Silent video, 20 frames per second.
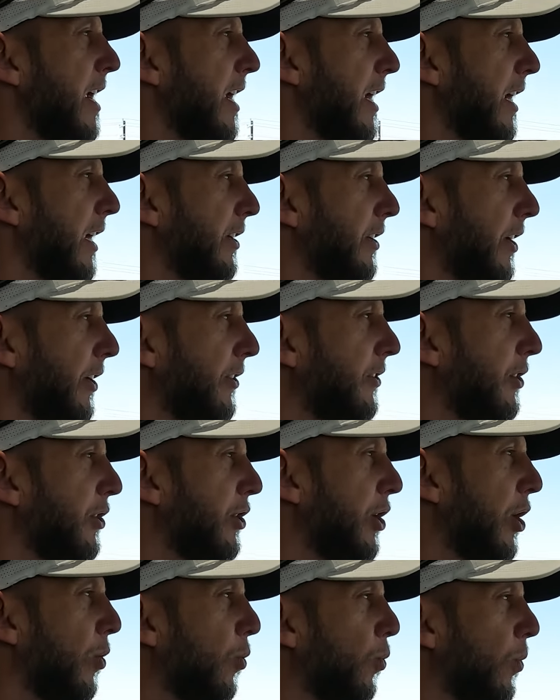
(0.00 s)
It doesn't
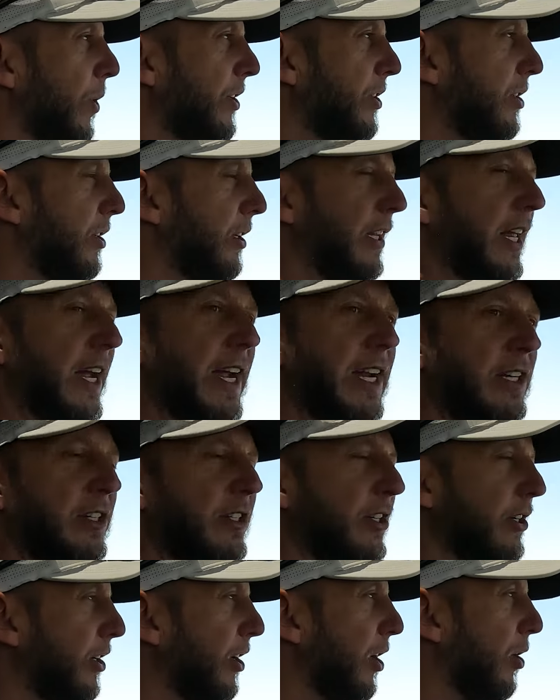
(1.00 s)
know which lane
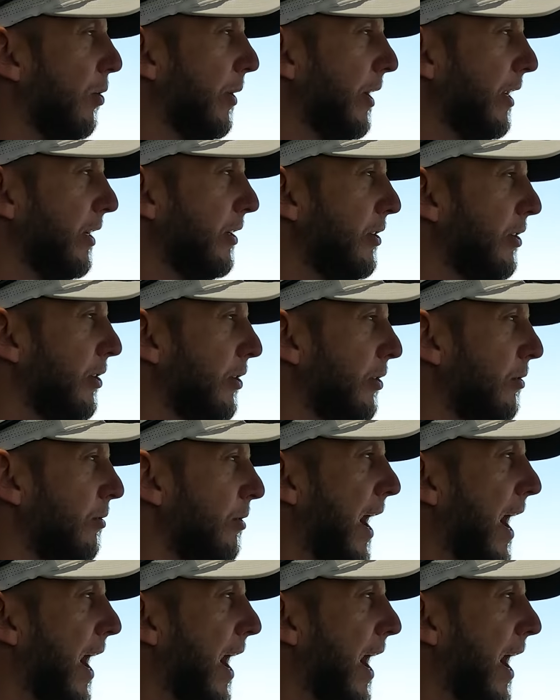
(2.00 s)
to go into